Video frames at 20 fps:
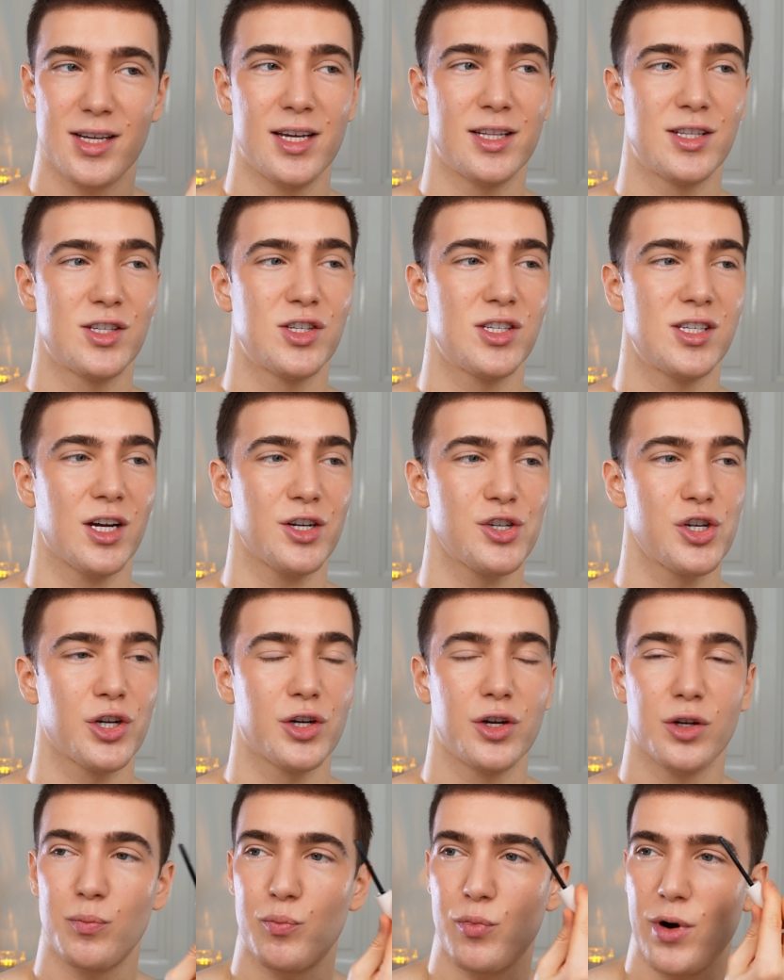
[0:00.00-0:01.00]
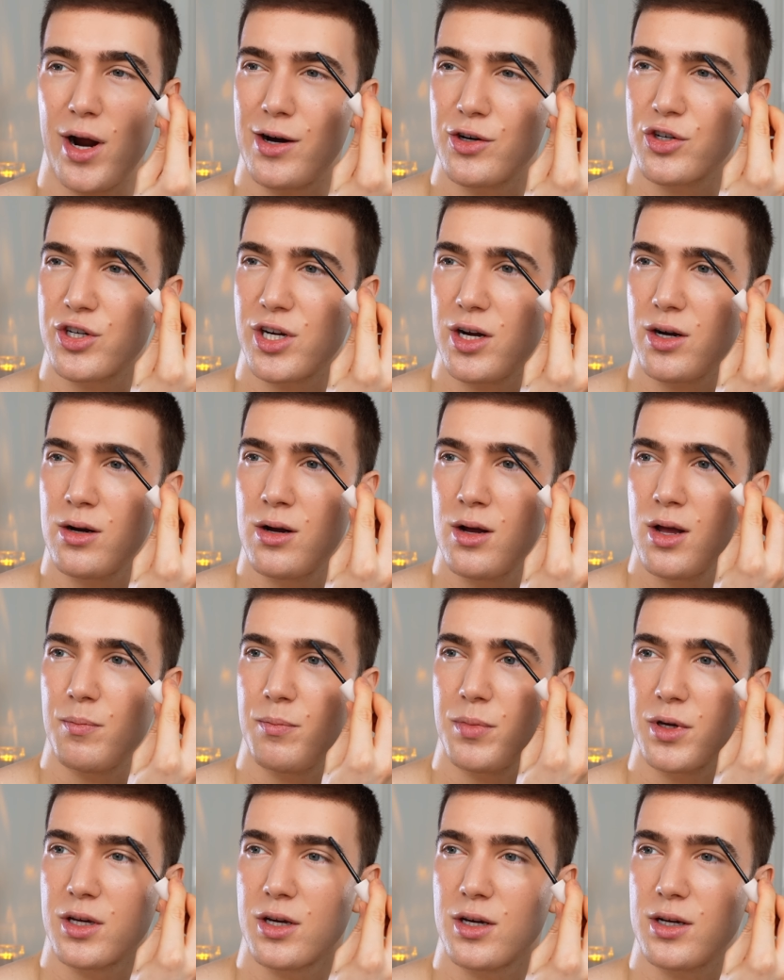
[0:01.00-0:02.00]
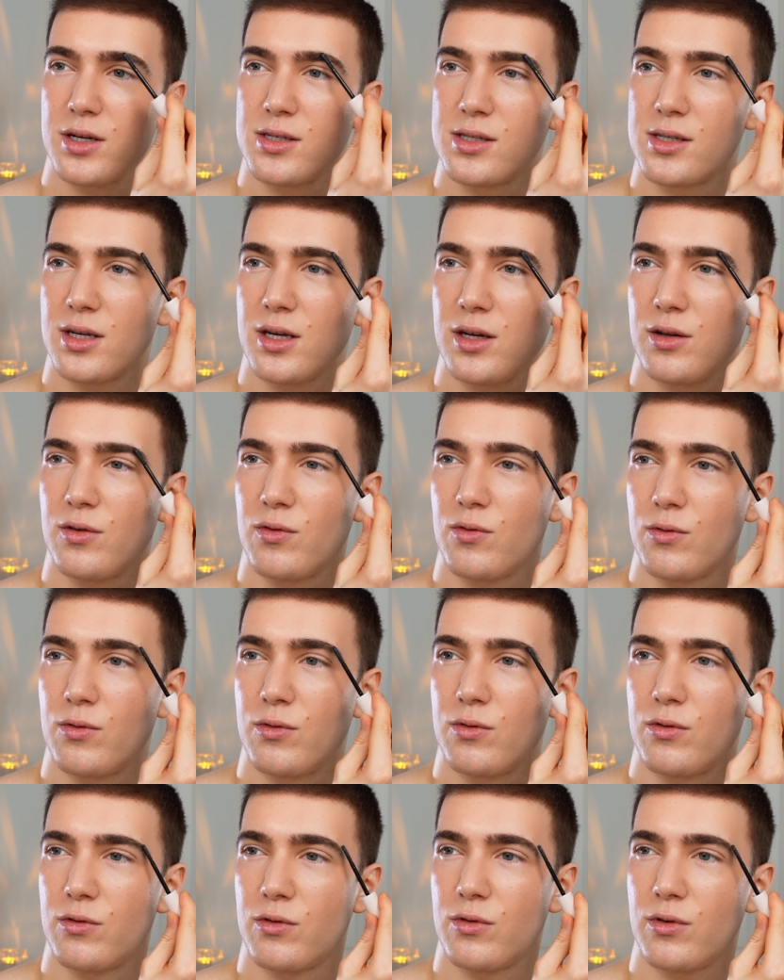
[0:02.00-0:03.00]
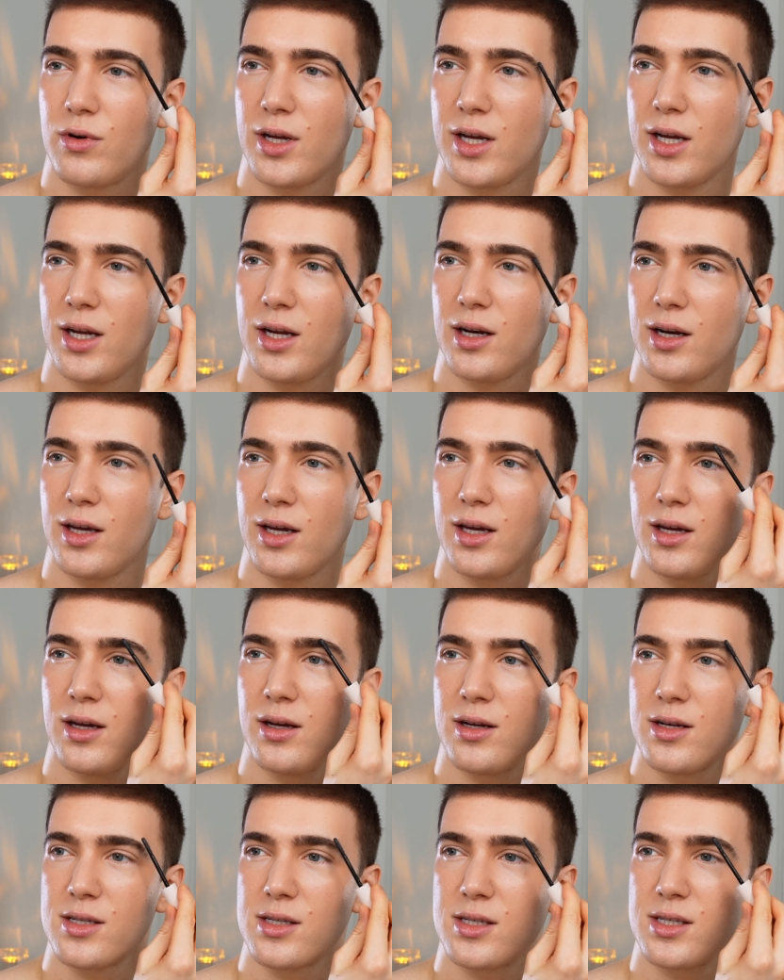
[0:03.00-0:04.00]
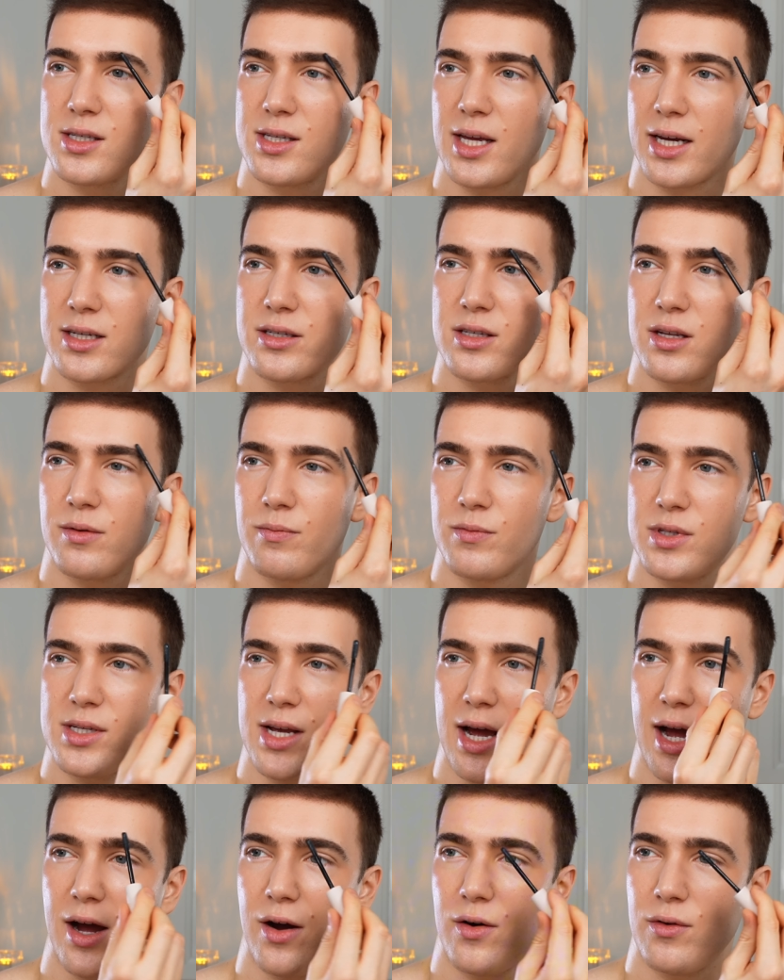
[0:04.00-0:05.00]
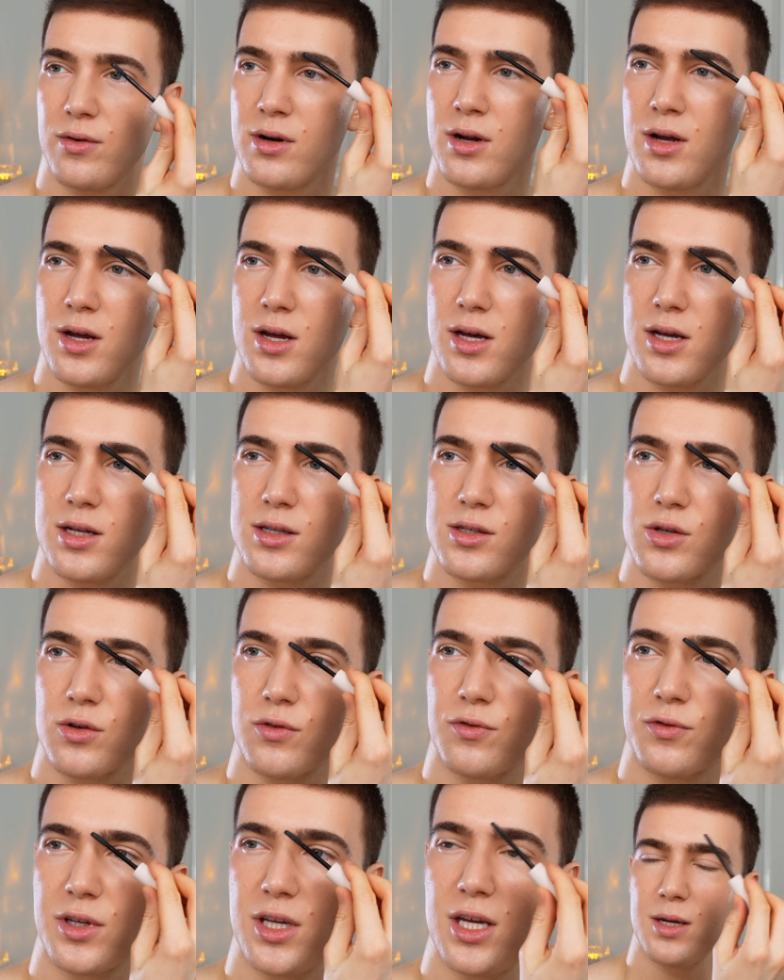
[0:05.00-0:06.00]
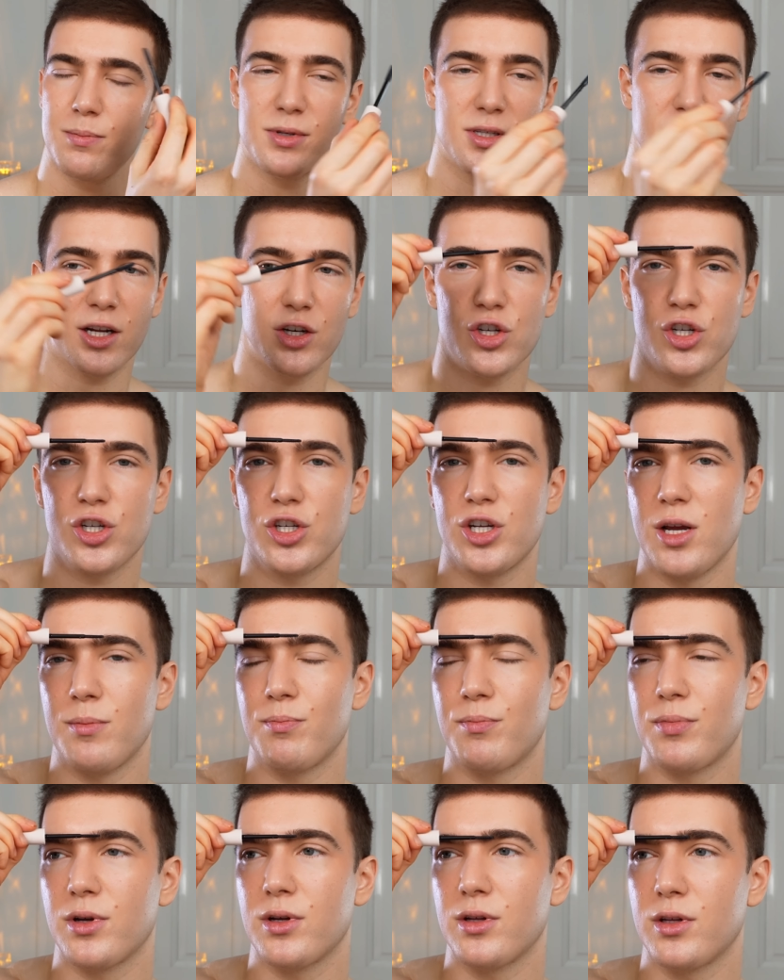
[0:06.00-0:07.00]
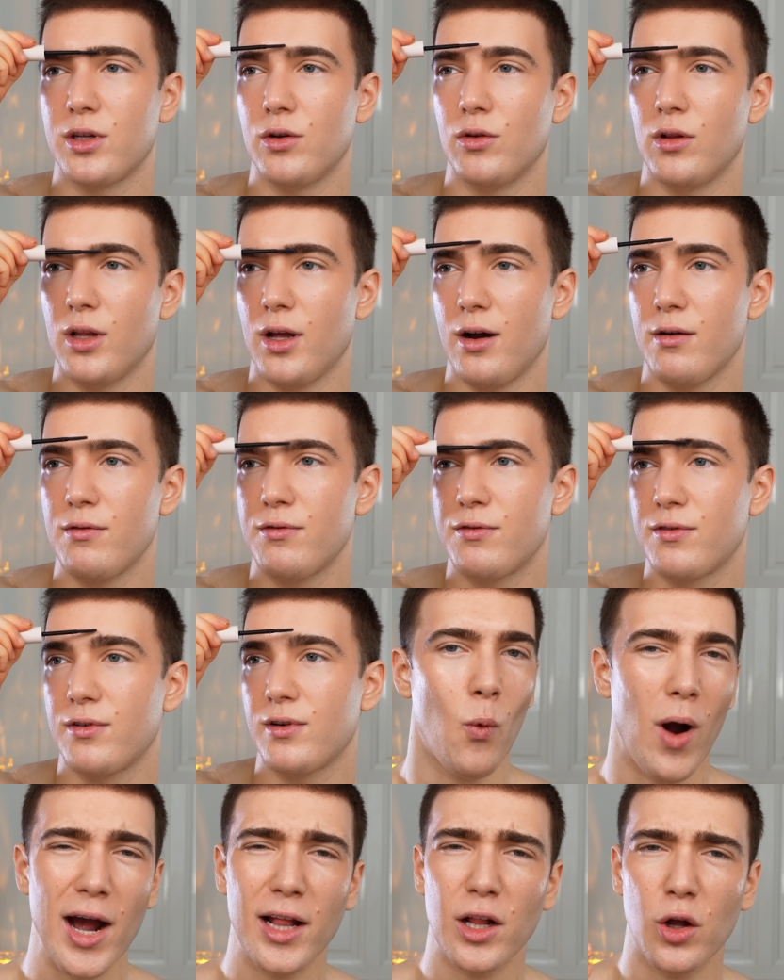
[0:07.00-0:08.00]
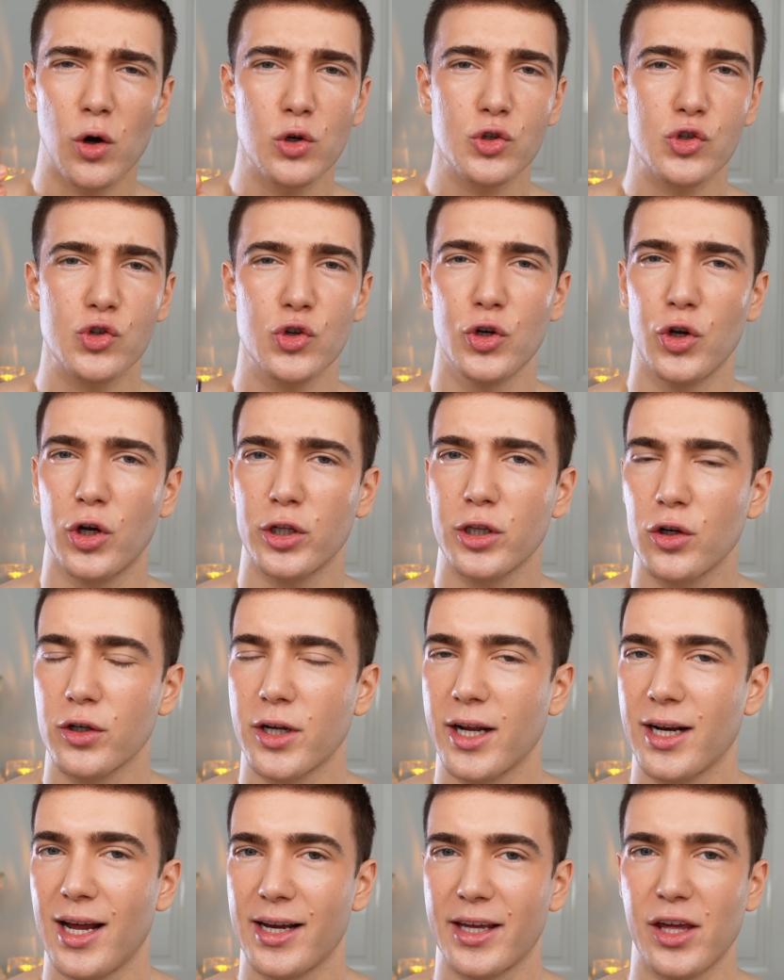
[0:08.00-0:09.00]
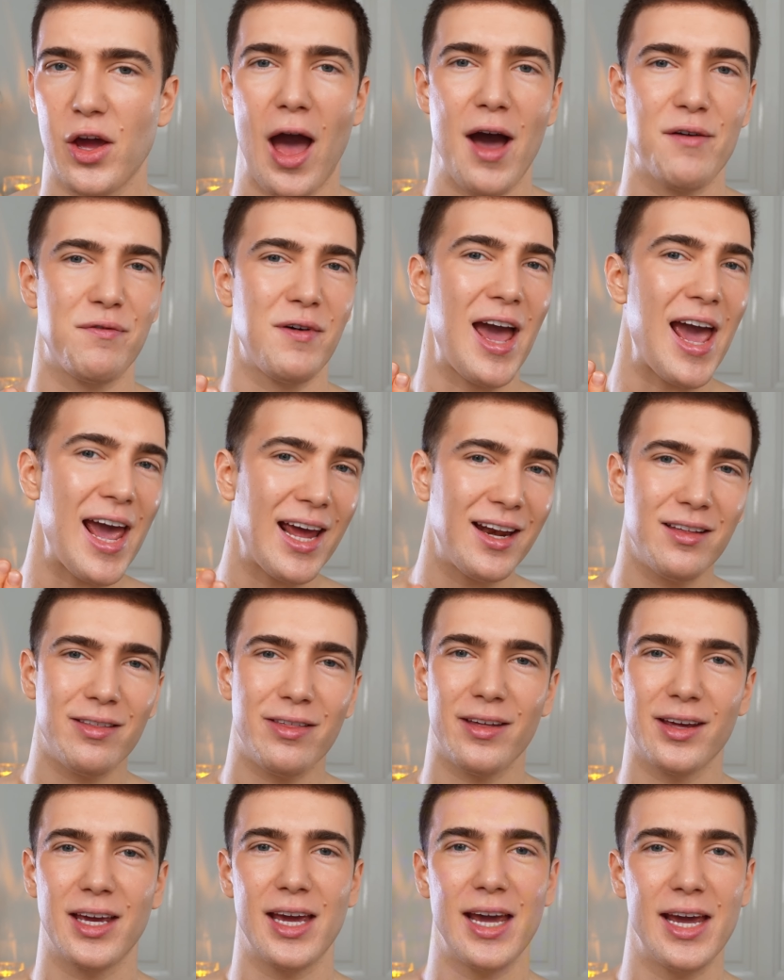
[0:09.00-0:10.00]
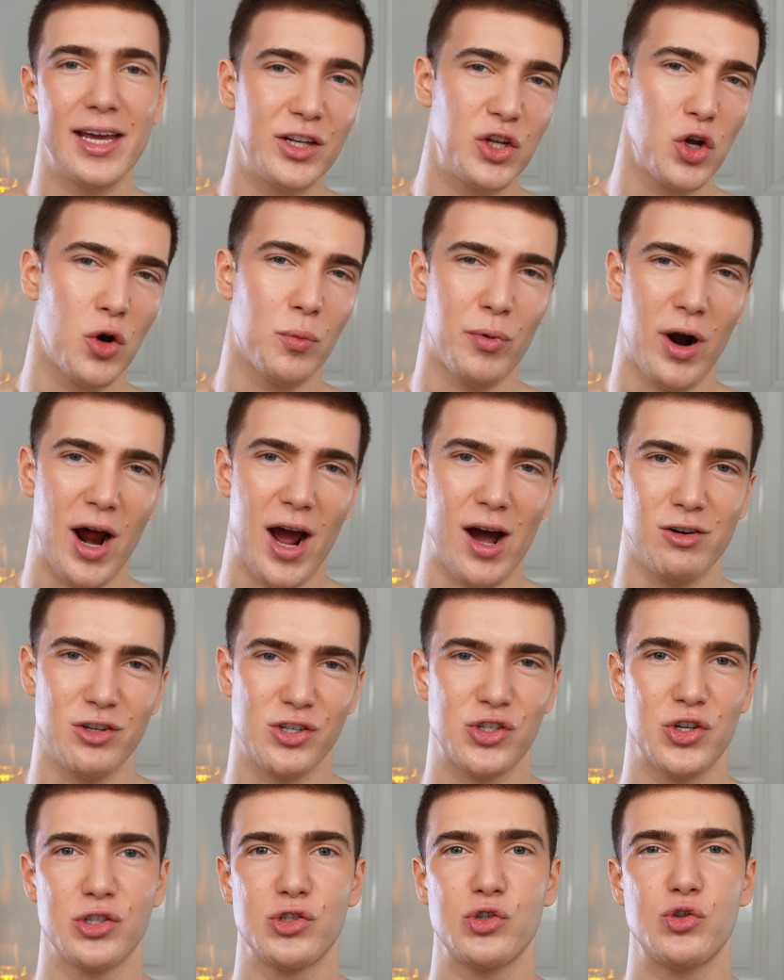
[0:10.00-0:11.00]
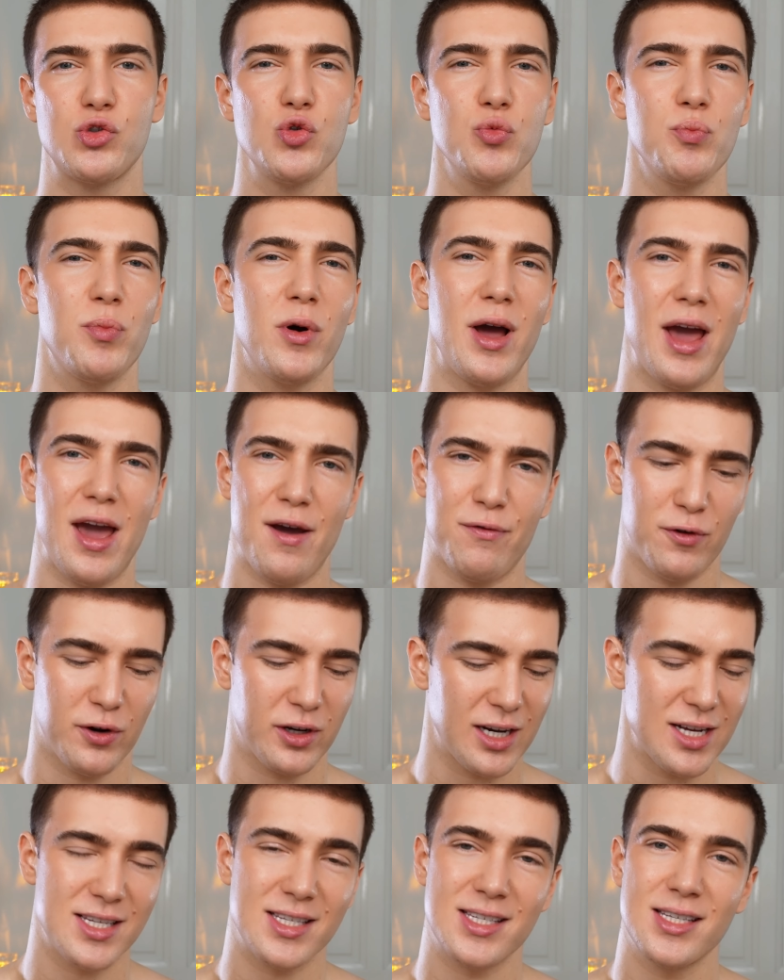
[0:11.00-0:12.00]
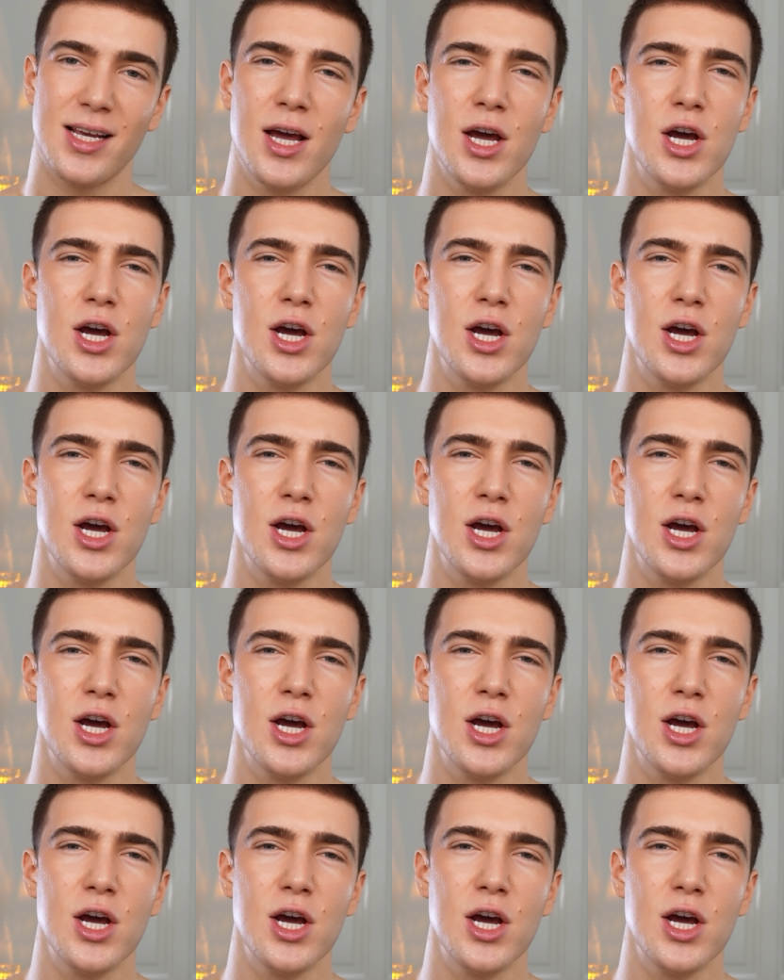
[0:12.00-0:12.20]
It's such a good brow gel because it really sticks them down and sort of keeps that shape you love, while also not looking like you have anything in your brows. So it's super effortless,